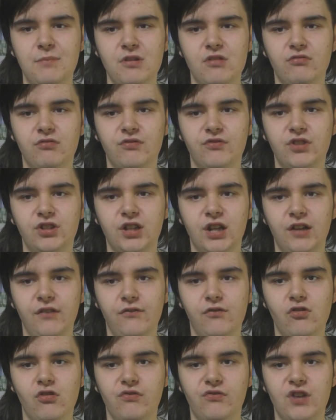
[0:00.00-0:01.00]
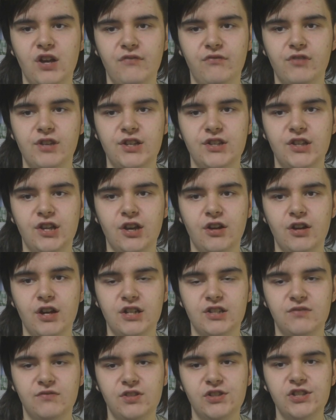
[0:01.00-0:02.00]
Bill review like 4 or 5 weeks ago
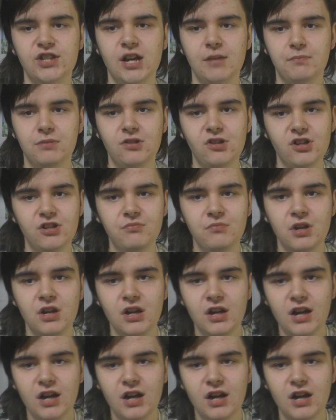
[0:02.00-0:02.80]
as of this upload.